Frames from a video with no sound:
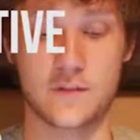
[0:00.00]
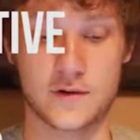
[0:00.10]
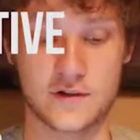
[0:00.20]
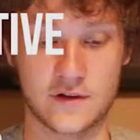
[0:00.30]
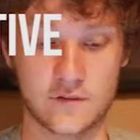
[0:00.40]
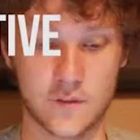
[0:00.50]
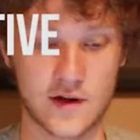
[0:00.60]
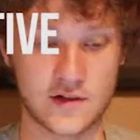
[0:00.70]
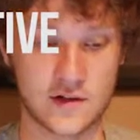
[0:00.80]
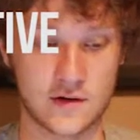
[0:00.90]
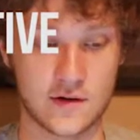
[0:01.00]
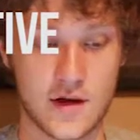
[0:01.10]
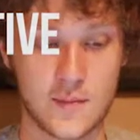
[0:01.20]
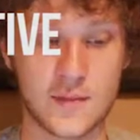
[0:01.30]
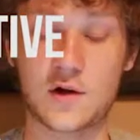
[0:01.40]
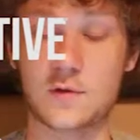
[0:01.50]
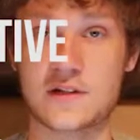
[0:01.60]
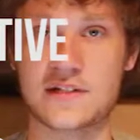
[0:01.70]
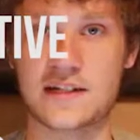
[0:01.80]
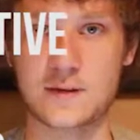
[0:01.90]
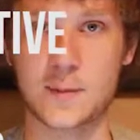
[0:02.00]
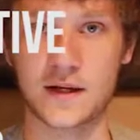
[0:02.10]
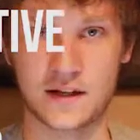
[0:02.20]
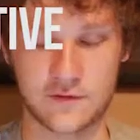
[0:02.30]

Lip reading: personal information beyond what is expected